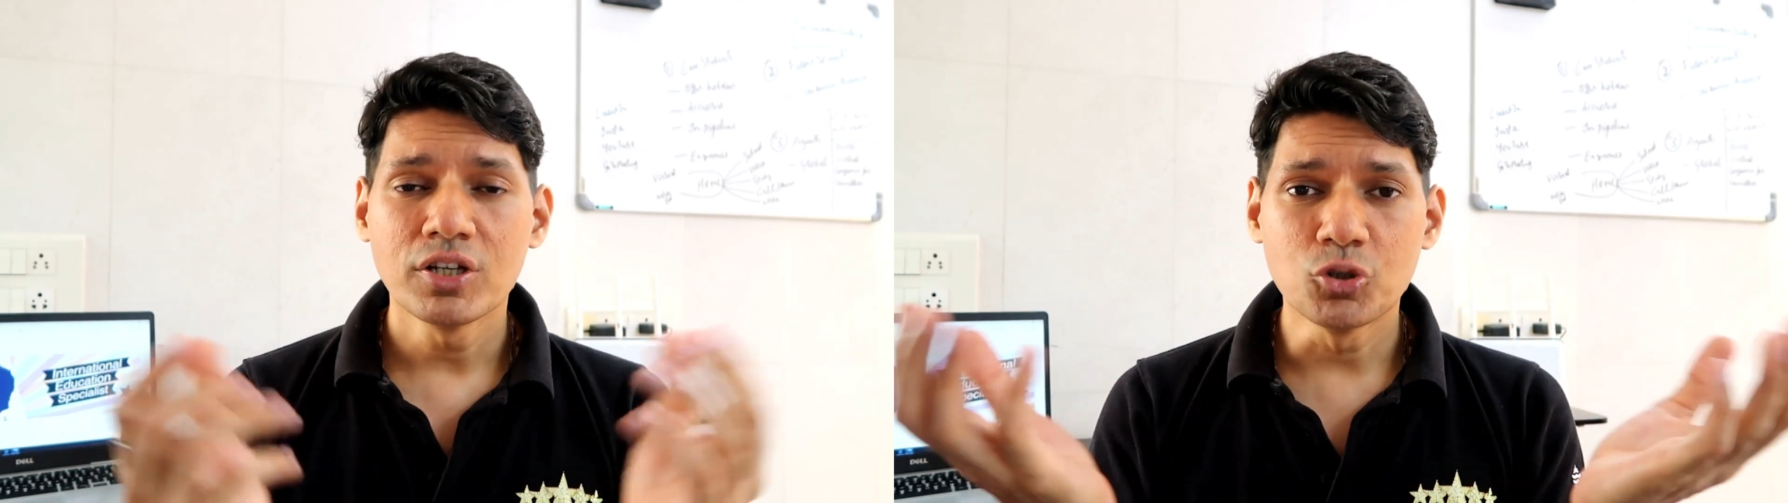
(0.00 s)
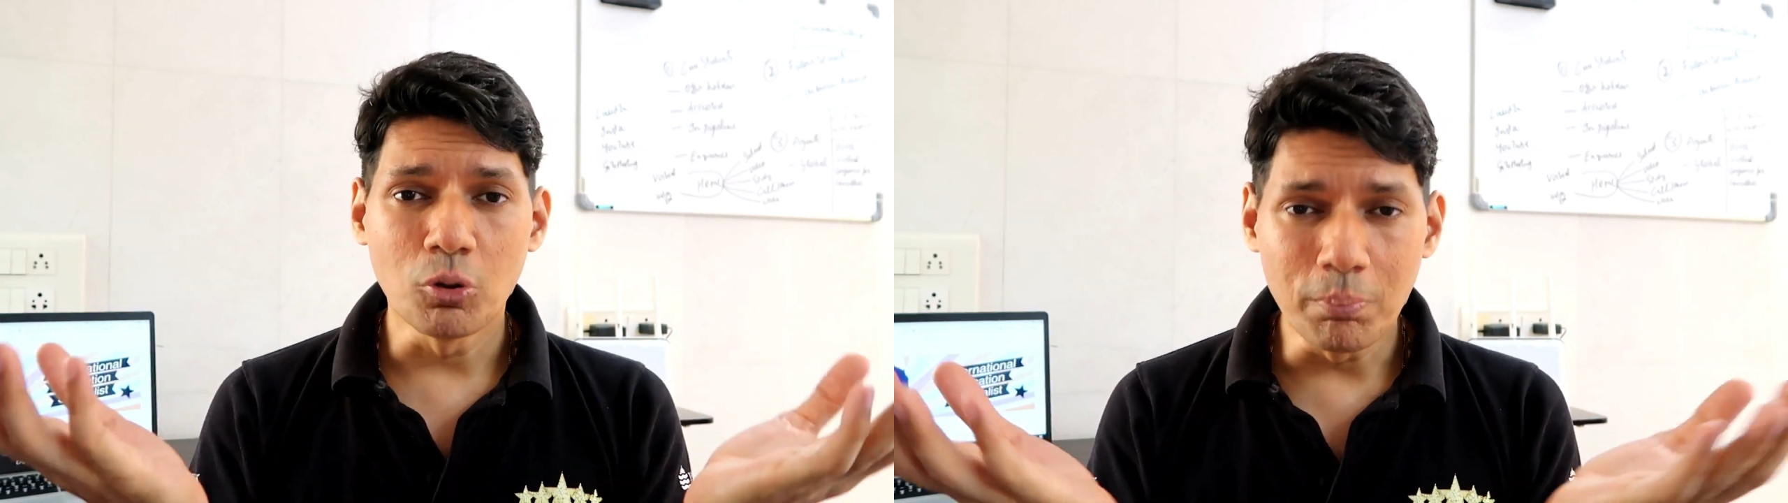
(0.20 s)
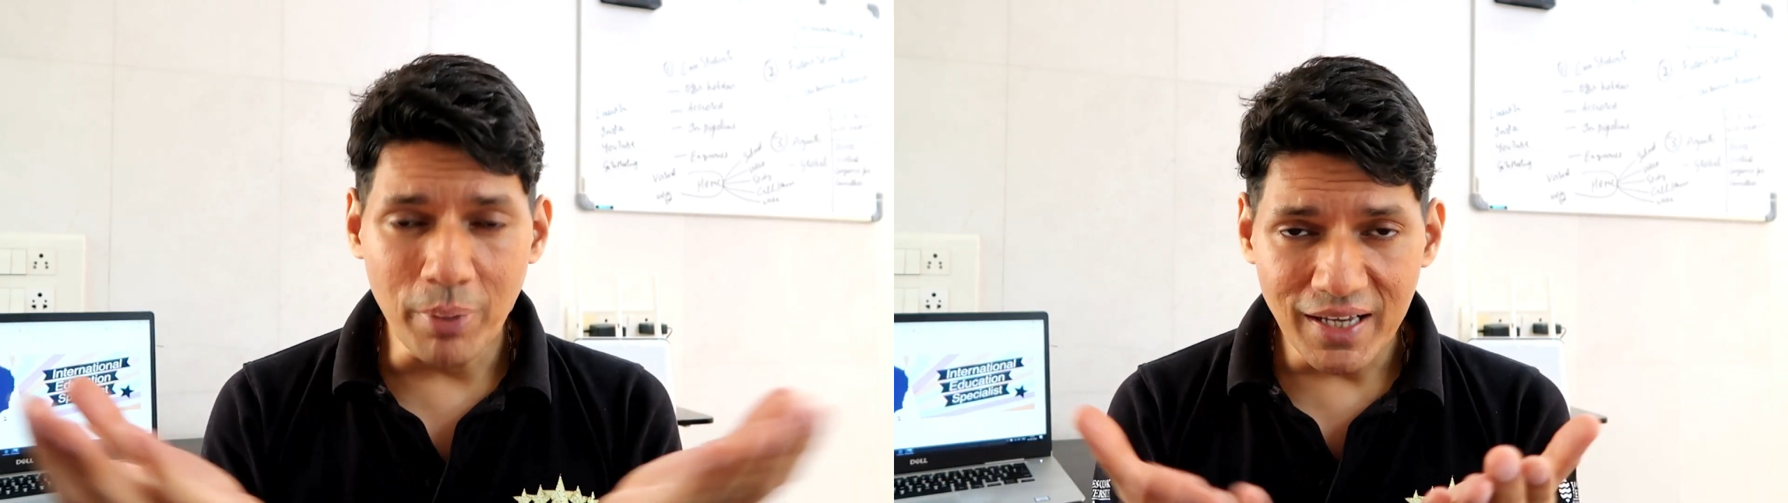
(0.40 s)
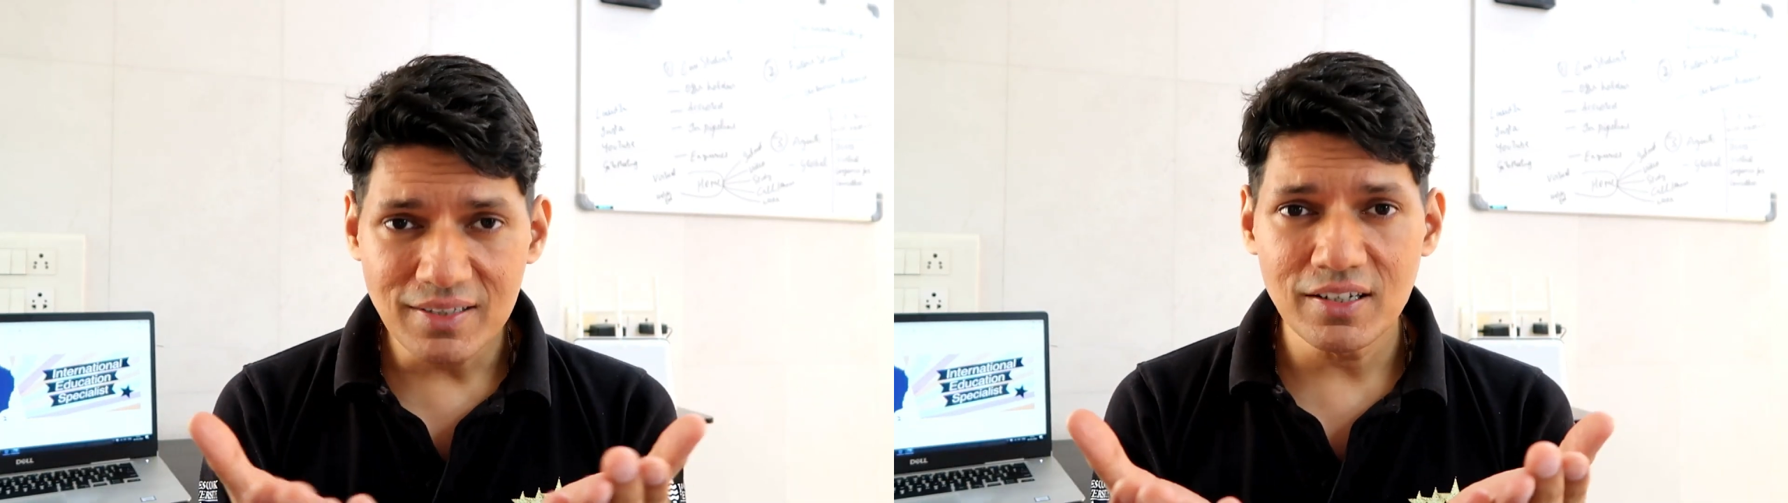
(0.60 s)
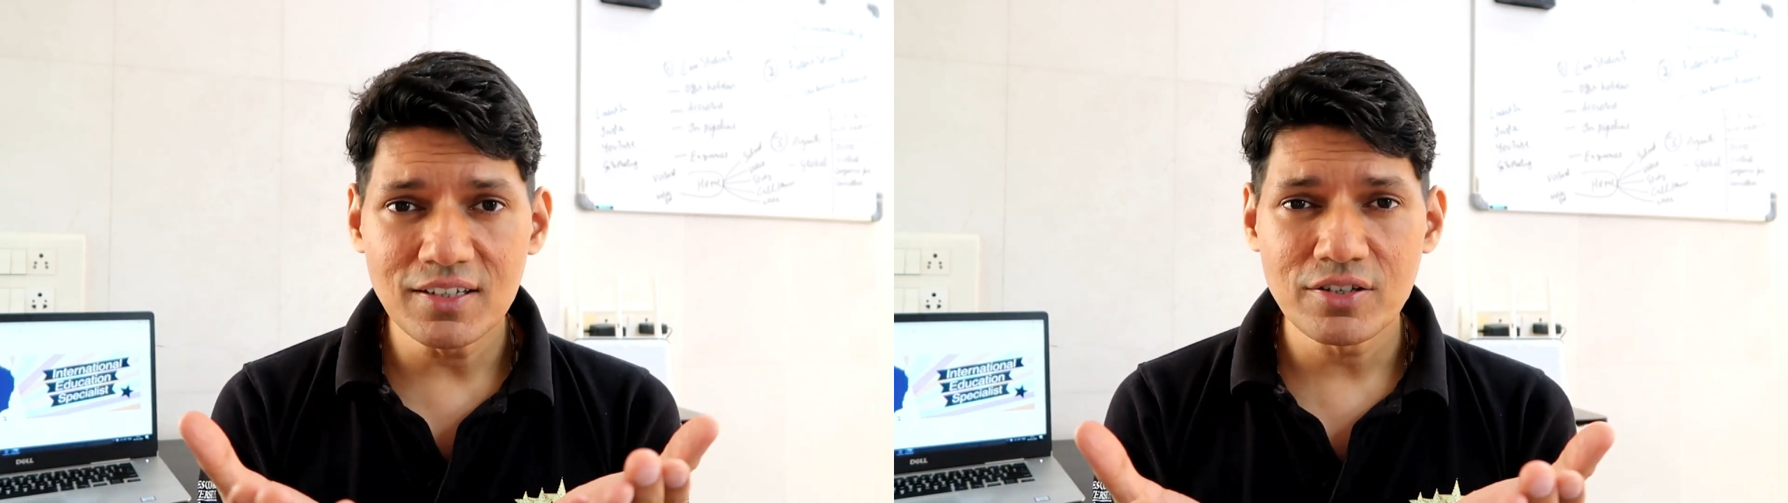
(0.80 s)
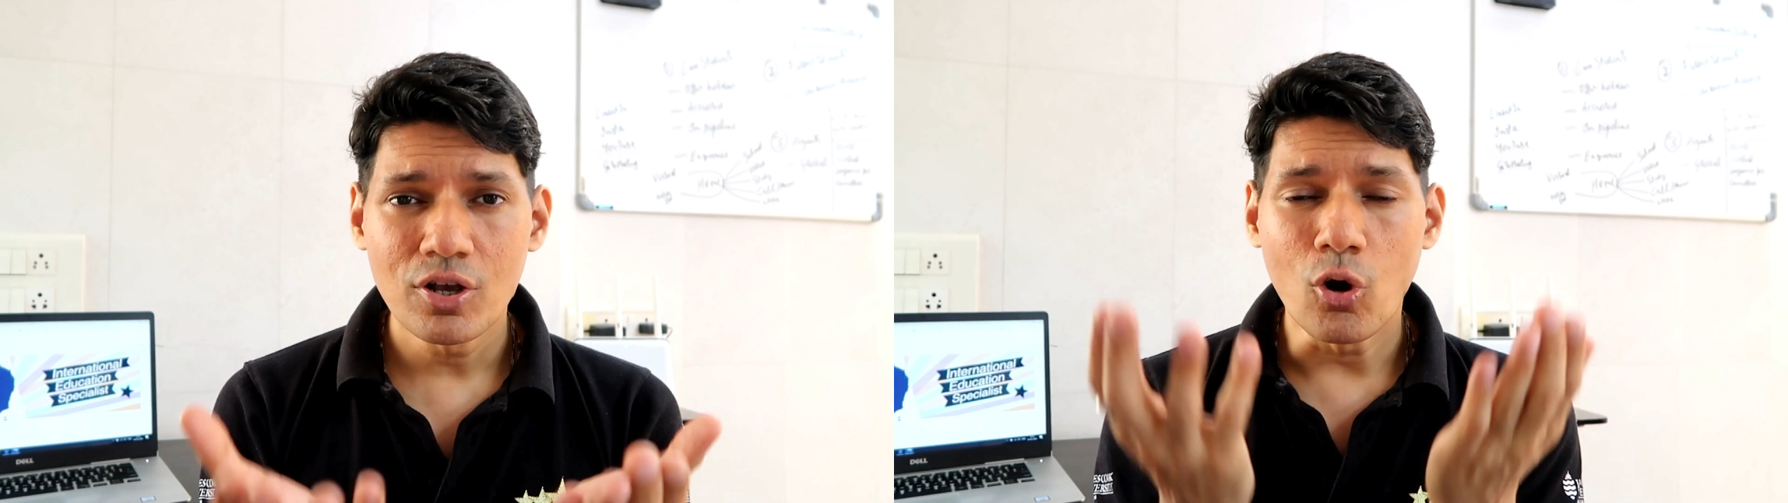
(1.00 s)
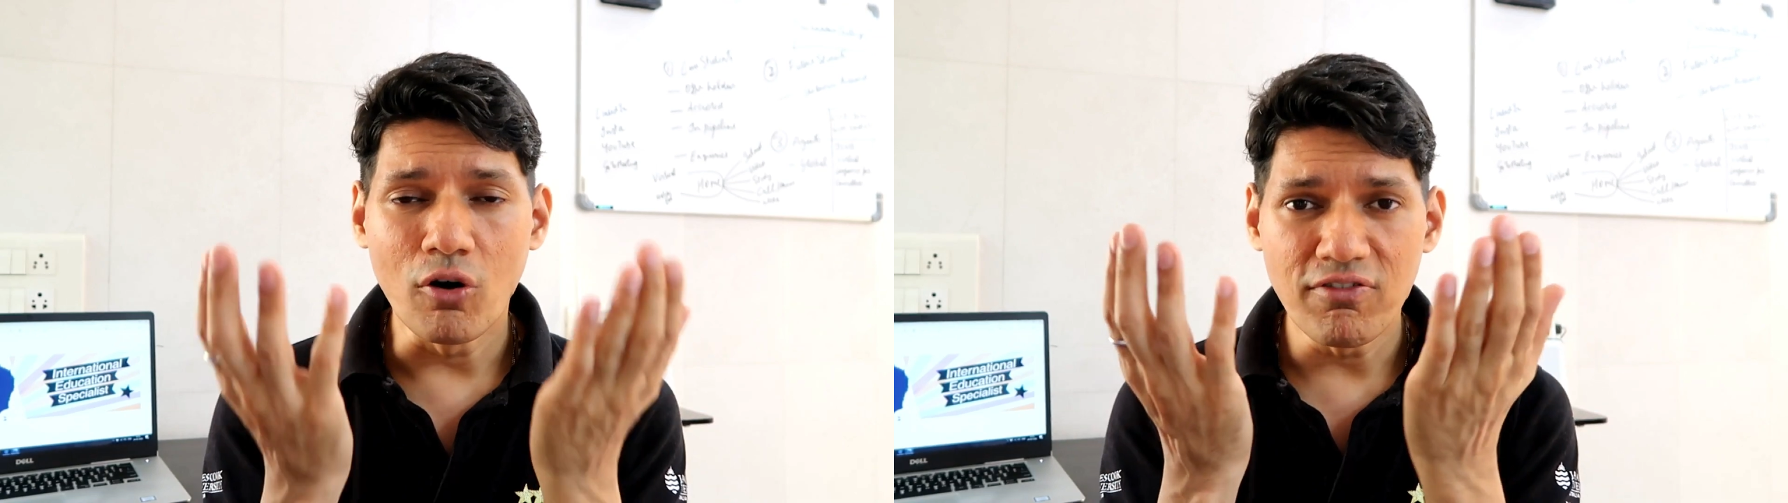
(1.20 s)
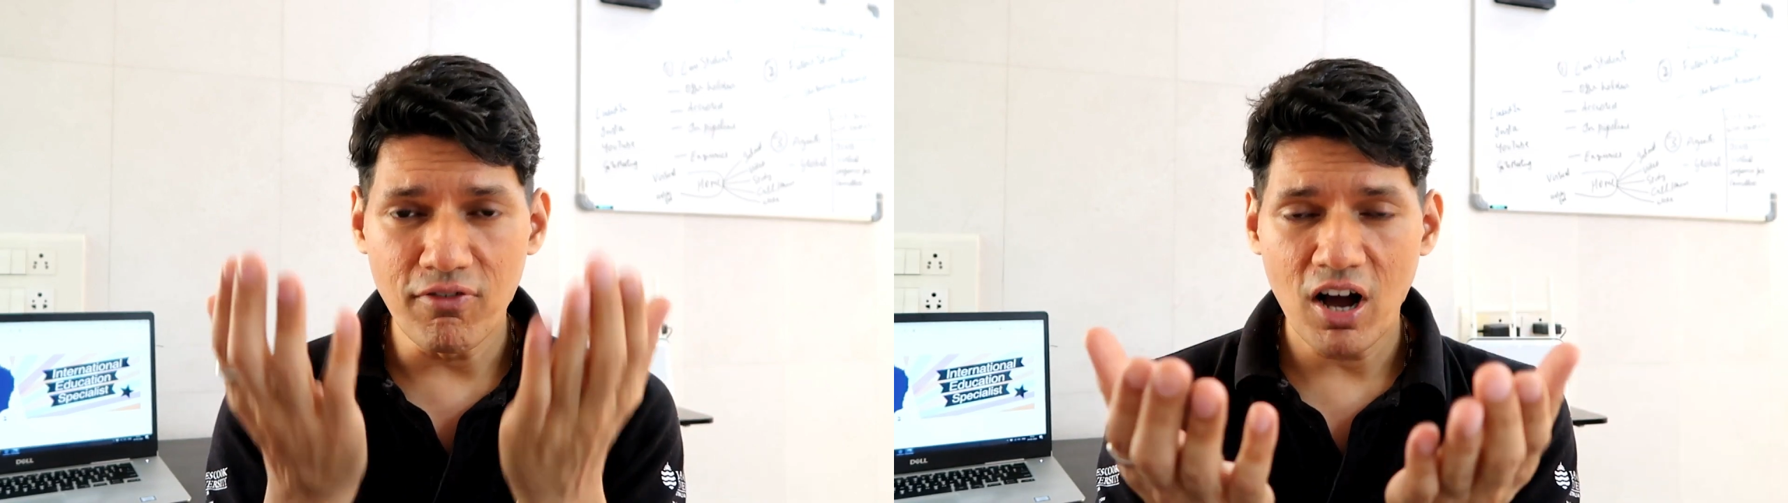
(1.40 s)
your basis
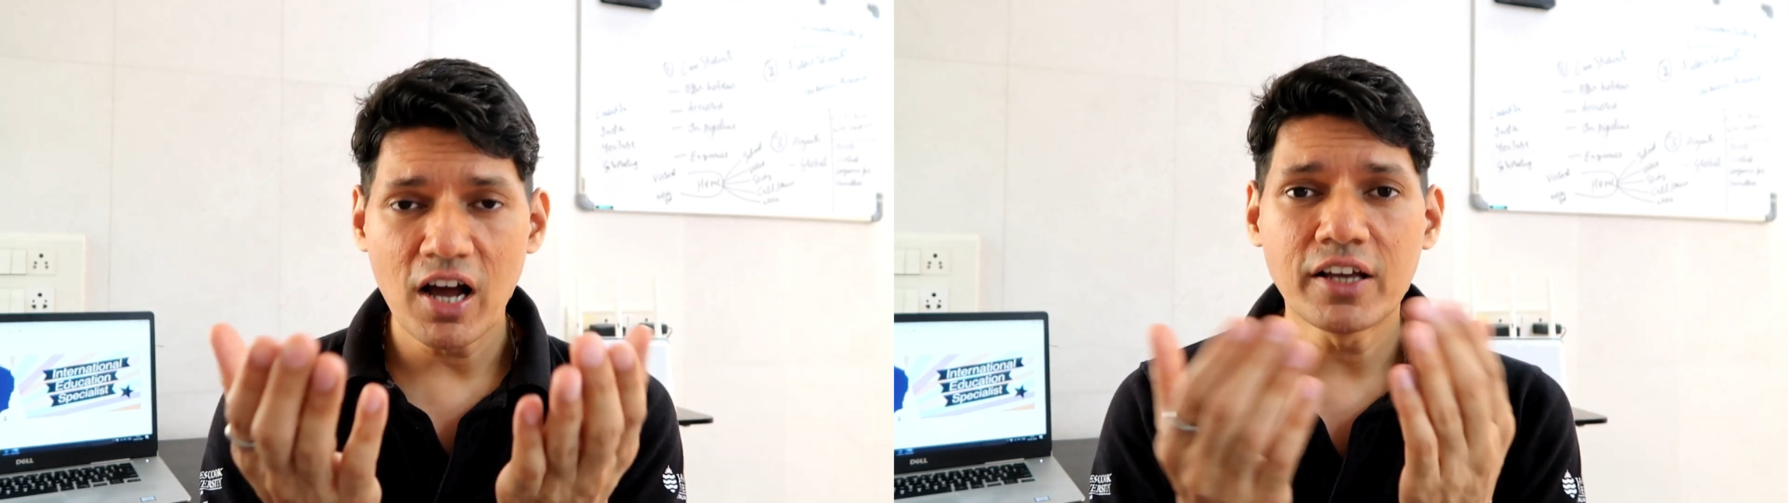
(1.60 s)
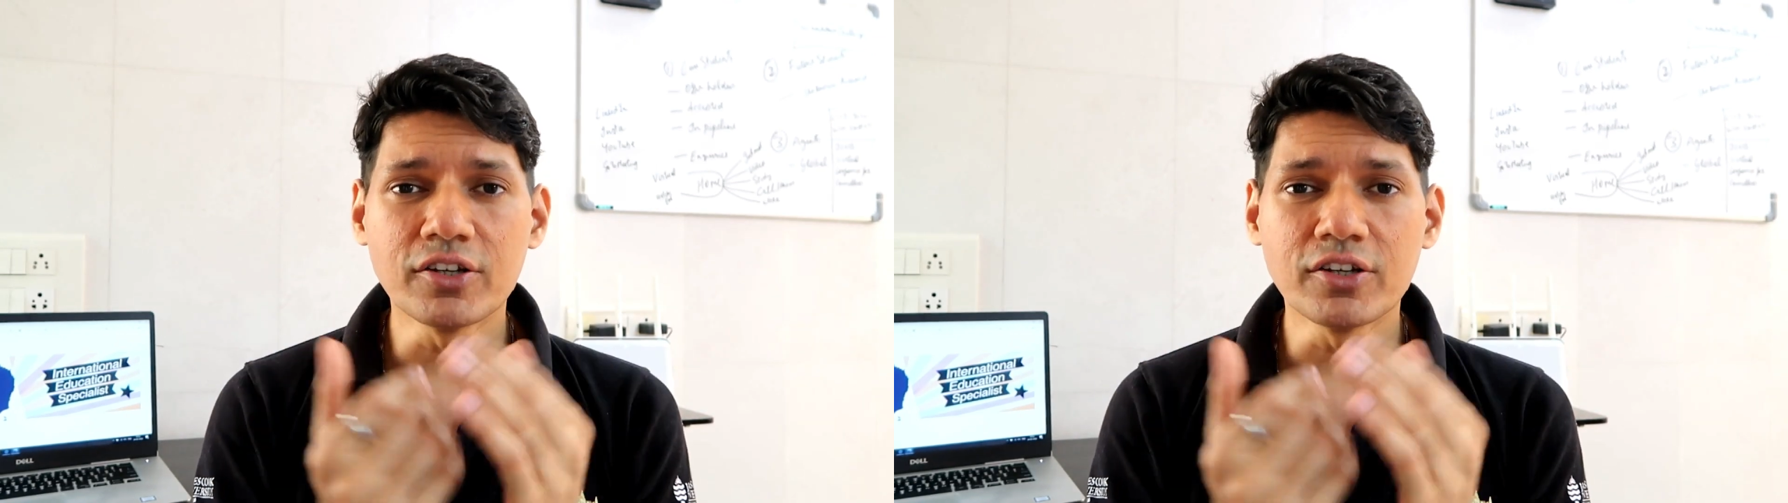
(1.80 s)
of why